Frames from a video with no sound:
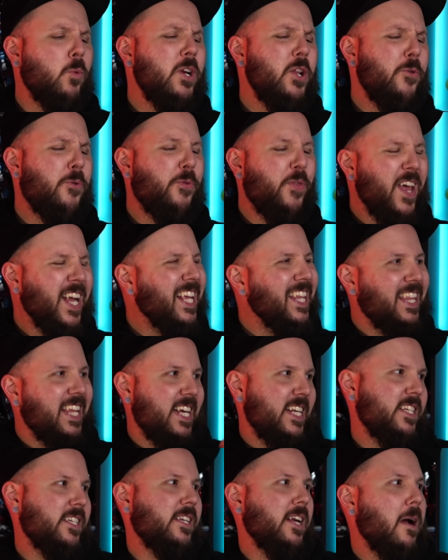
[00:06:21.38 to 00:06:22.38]
what do you think of
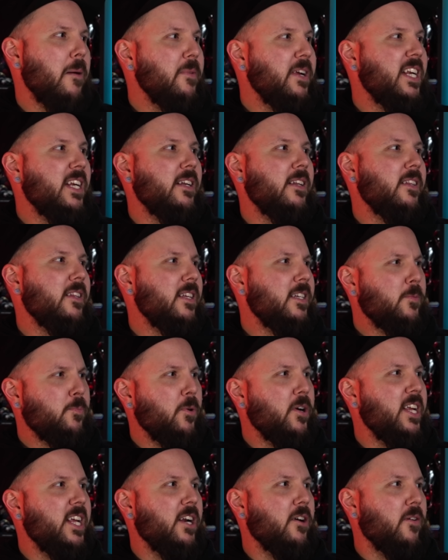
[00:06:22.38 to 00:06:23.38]
this? I mean, it's
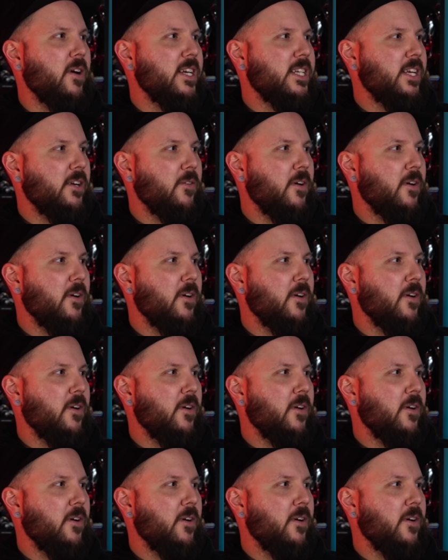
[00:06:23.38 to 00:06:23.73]
pretty interesting,